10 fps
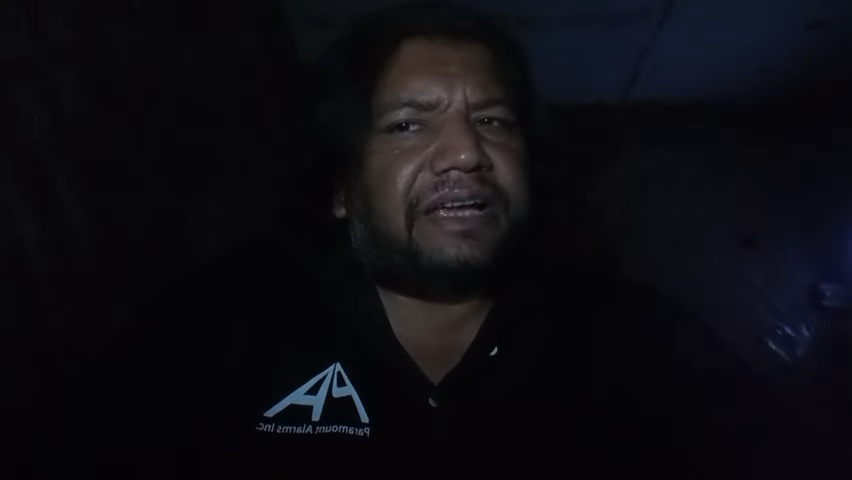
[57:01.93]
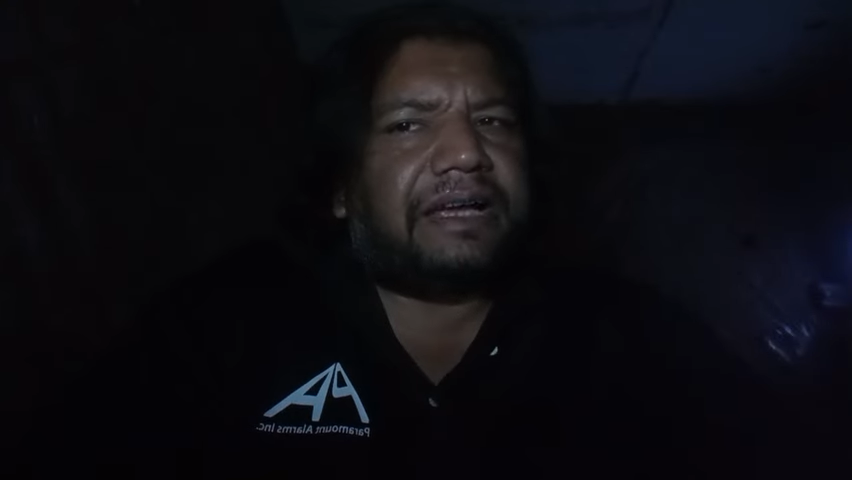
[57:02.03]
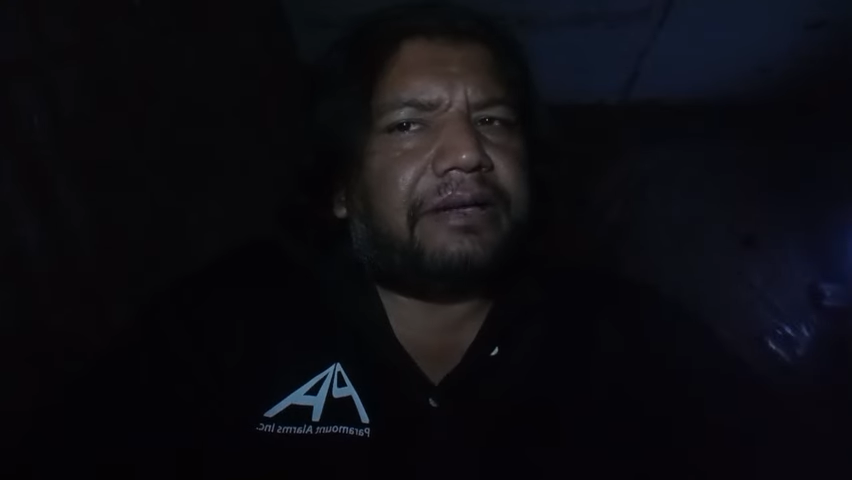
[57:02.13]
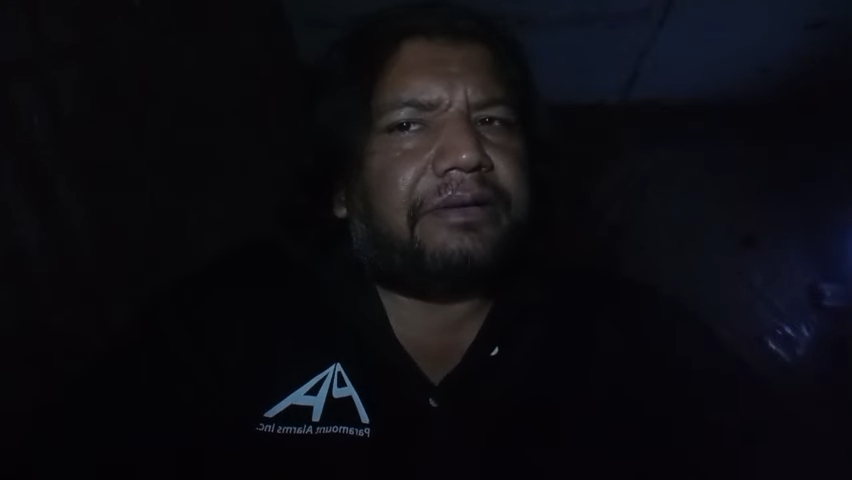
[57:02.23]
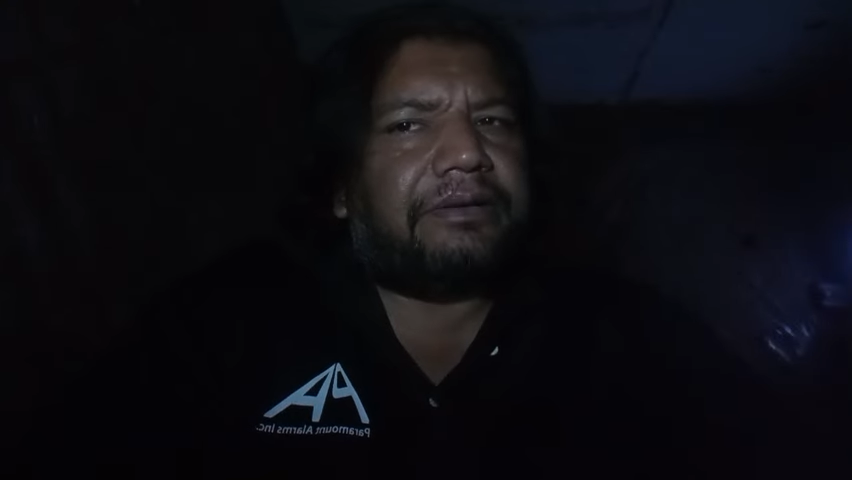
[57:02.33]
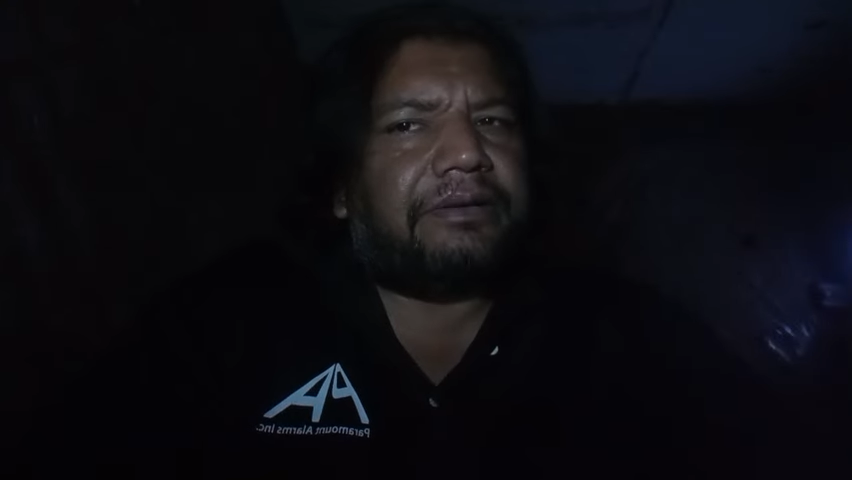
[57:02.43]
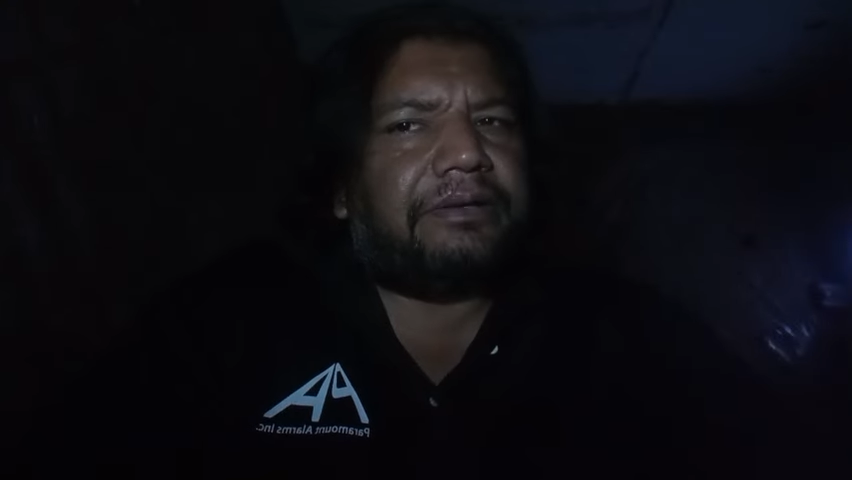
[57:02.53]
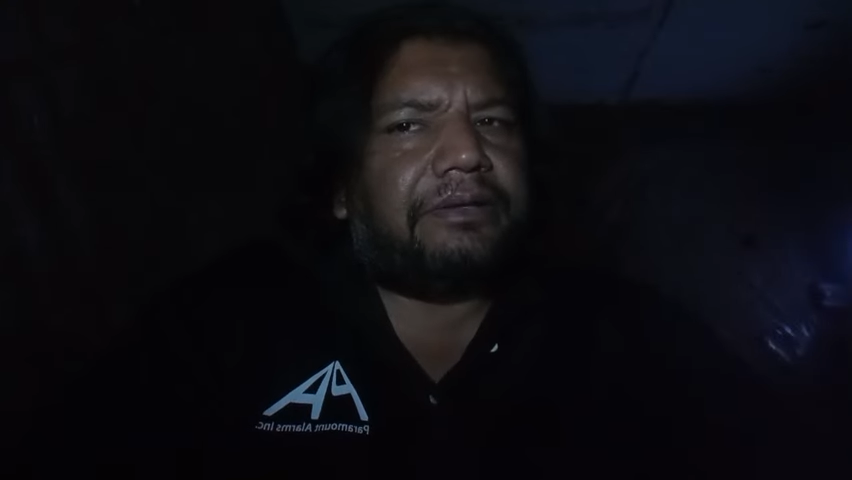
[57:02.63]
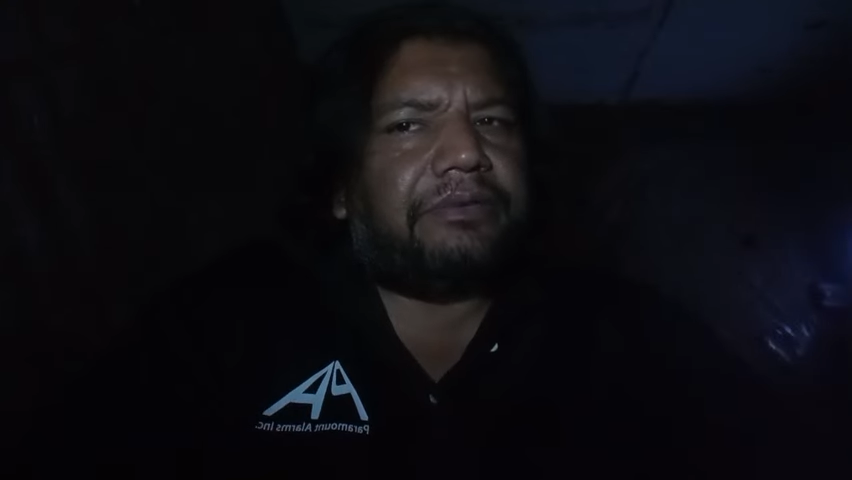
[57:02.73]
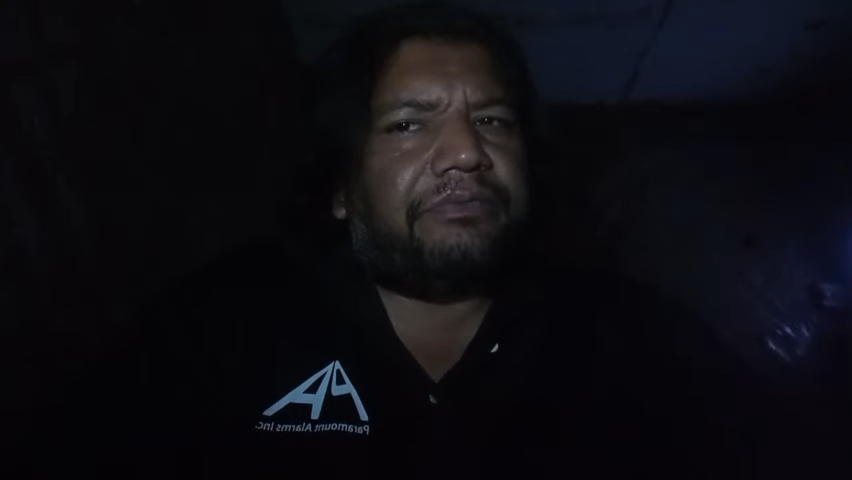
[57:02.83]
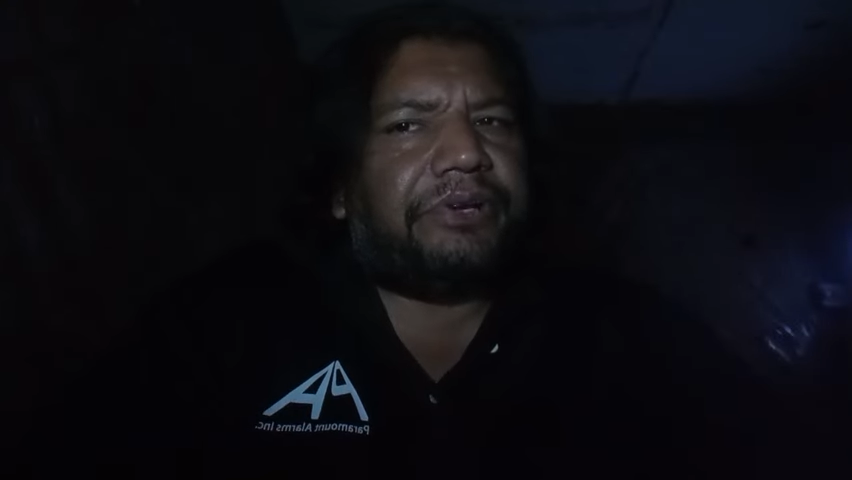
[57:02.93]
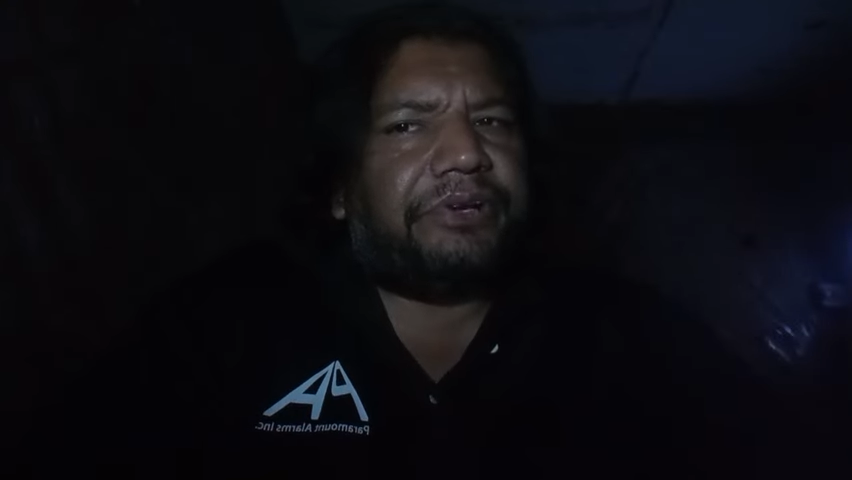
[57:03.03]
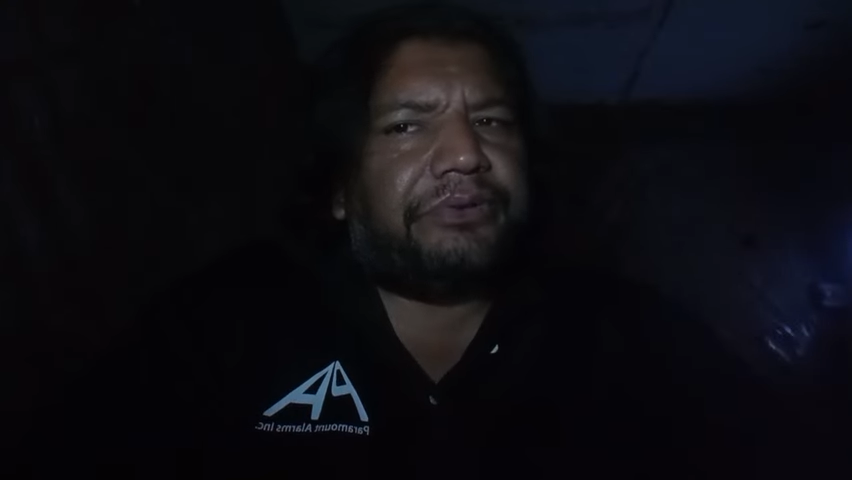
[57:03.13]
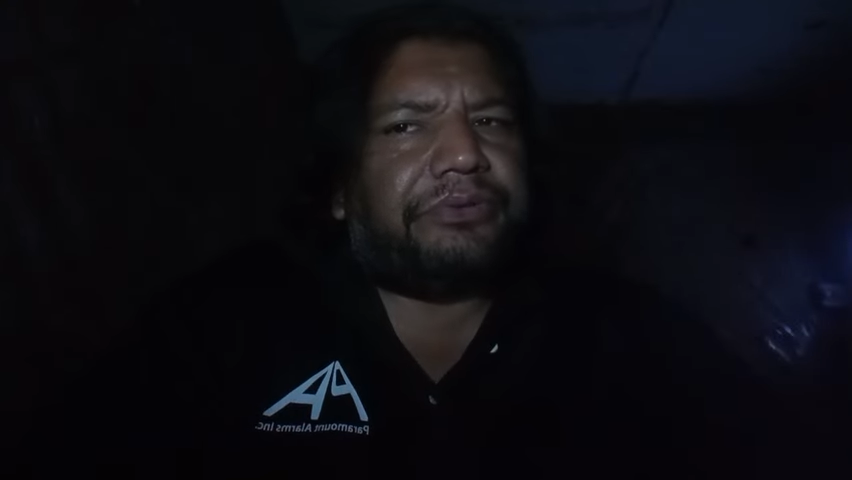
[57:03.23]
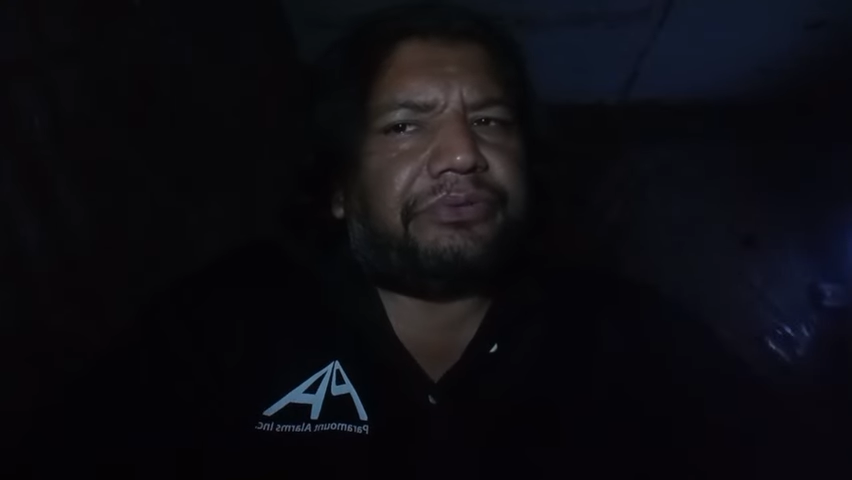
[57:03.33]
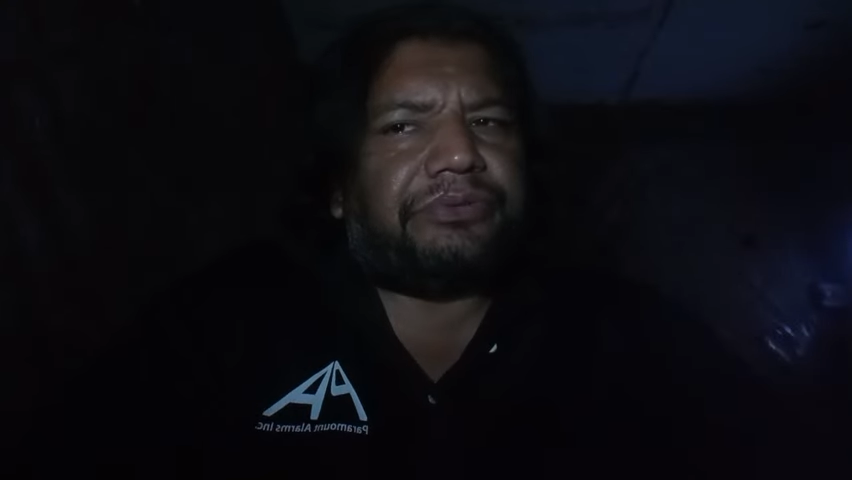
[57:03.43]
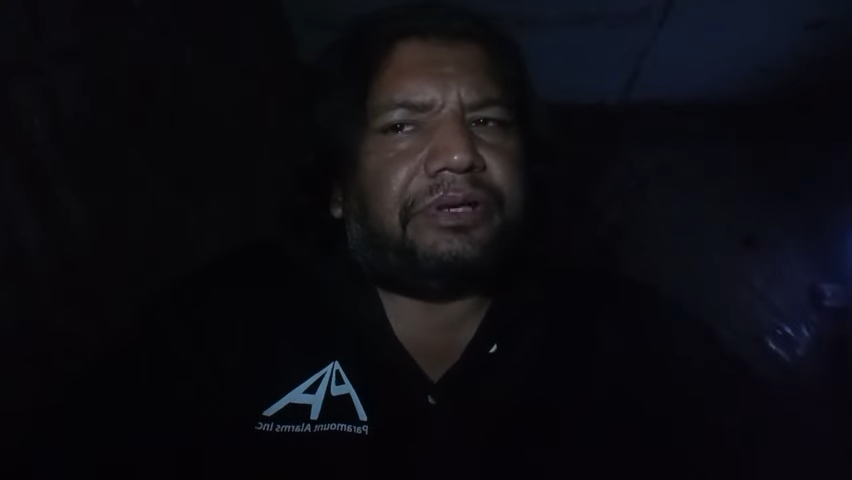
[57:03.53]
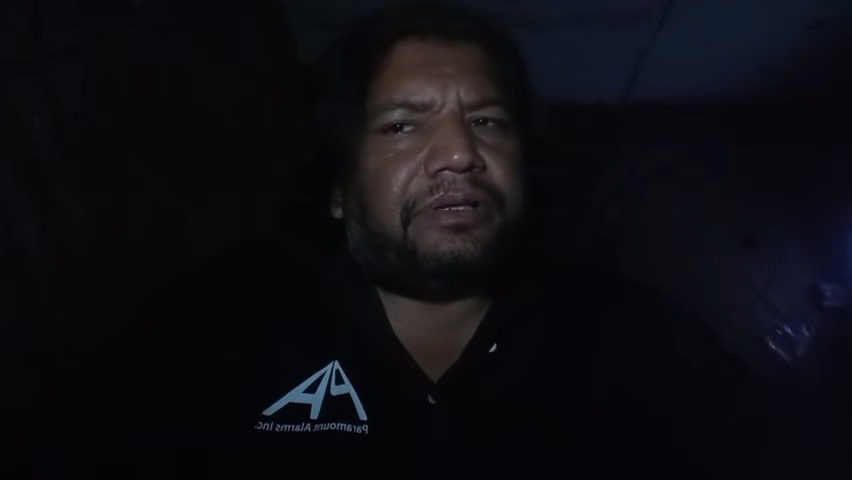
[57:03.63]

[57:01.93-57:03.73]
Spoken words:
and videos